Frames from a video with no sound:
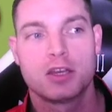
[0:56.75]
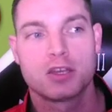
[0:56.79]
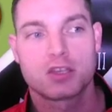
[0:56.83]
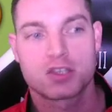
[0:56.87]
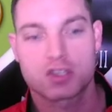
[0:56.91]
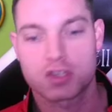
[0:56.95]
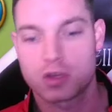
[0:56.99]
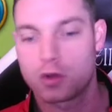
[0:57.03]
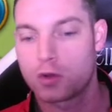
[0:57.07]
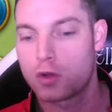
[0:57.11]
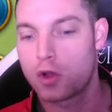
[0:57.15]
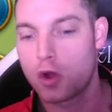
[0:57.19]

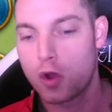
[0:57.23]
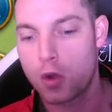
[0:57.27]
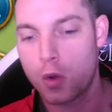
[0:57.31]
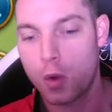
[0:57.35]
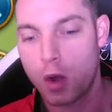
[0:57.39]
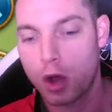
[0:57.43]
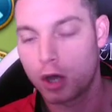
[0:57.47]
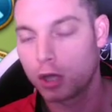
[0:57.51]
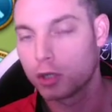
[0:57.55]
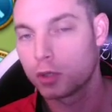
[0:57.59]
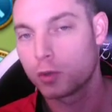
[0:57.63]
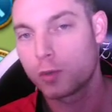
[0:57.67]
So go
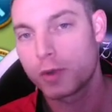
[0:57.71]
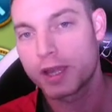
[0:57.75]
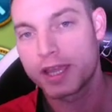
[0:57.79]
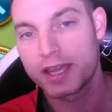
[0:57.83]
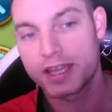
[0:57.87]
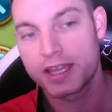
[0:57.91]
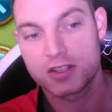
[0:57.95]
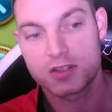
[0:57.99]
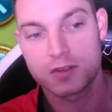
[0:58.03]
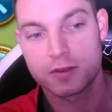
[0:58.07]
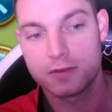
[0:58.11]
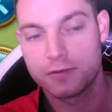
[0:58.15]
all the
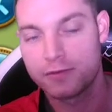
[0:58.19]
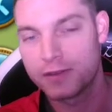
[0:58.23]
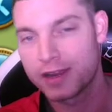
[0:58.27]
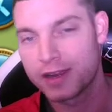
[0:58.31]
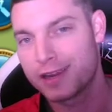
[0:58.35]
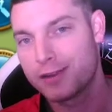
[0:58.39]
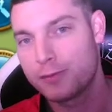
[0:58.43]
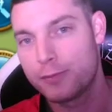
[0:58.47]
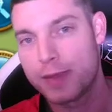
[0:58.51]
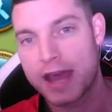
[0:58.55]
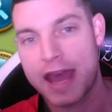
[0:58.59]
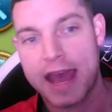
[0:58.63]
way to the
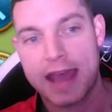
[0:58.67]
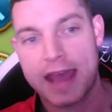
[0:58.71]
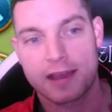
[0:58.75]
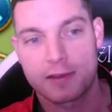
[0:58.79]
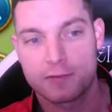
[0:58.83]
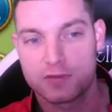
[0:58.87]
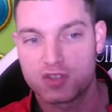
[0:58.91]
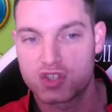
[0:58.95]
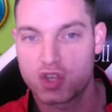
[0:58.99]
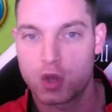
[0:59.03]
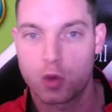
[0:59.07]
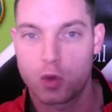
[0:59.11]
very back
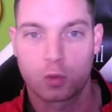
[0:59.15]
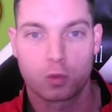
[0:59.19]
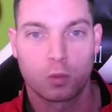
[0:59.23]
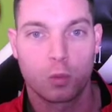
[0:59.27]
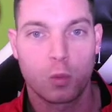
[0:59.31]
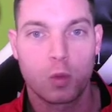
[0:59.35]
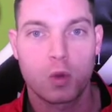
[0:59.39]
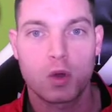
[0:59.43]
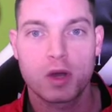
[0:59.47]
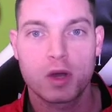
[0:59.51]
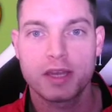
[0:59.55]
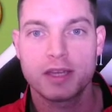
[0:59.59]
of zone
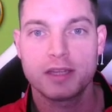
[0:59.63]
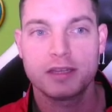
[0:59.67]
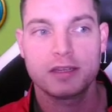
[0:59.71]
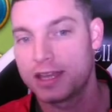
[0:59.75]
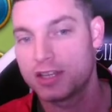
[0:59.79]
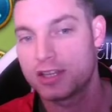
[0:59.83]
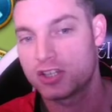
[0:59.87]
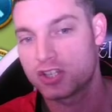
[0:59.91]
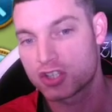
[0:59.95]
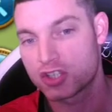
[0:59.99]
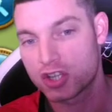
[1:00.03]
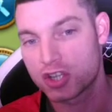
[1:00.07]

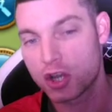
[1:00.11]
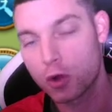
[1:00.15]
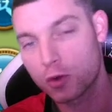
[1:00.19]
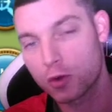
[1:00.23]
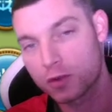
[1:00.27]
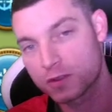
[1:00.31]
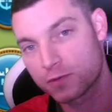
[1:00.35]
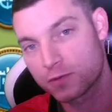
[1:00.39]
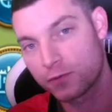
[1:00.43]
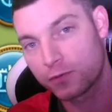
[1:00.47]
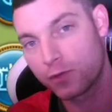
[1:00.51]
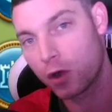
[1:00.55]
1. Just go
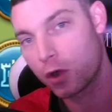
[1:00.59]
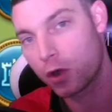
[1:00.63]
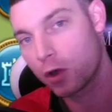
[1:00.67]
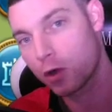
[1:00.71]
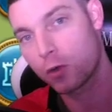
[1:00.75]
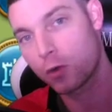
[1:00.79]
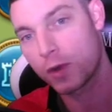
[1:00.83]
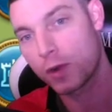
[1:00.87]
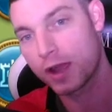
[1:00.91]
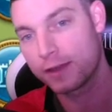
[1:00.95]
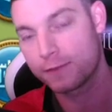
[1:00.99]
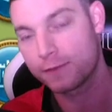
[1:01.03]
as far
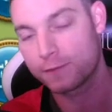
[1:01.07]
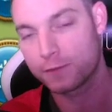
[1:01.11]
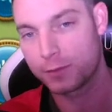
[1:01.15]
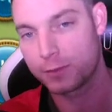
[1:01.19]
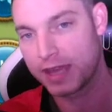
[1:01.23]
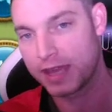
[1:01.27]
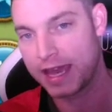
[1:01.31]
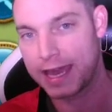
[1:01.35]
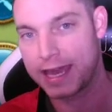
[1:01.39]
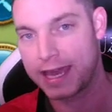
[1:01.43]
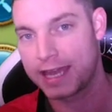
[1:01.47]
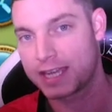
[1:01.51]
away from
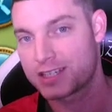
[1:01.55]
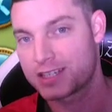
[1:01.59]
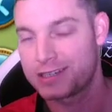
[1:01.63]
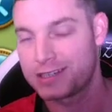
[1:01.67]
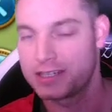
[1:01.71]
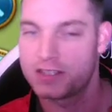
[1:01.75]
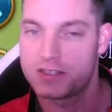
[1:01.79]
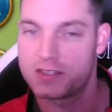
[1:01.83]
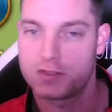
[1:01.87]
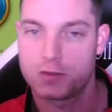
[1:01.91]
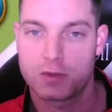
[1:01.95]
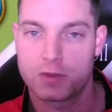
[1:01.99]
the action
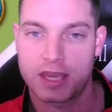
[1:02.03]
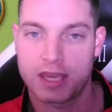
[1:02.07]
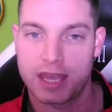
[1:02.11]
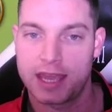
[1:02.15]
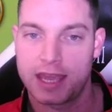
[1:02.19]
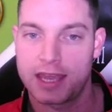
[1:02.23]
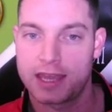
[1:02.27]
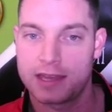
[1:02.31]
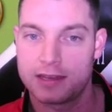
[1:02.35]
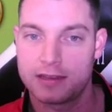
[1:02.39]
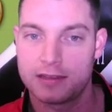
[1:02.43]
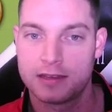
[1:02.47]
as you
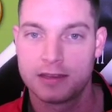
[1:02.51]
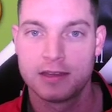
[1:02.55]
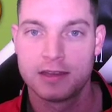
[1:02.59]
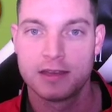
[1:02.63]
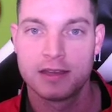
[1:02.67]
can.